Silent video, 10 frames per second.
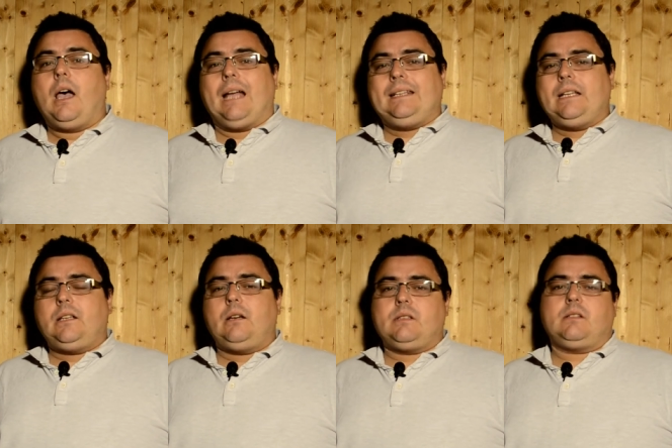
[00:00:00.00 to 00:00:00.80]
I did
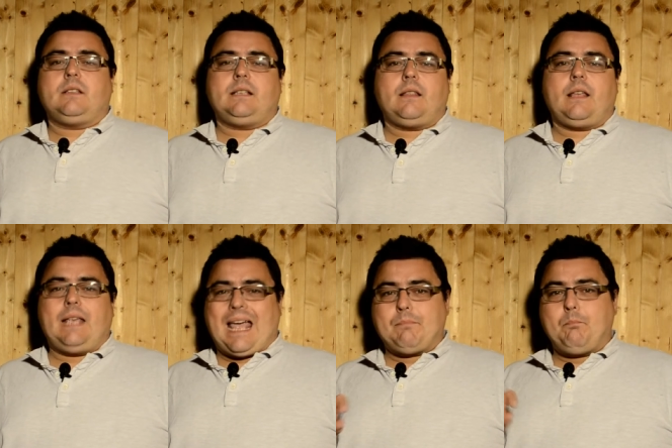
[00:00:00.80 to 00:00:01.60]
notice on the side of there
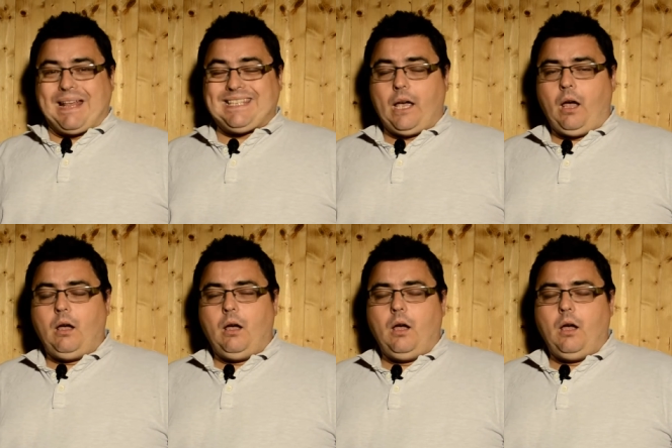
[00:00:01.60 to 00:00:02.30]
you had bitter,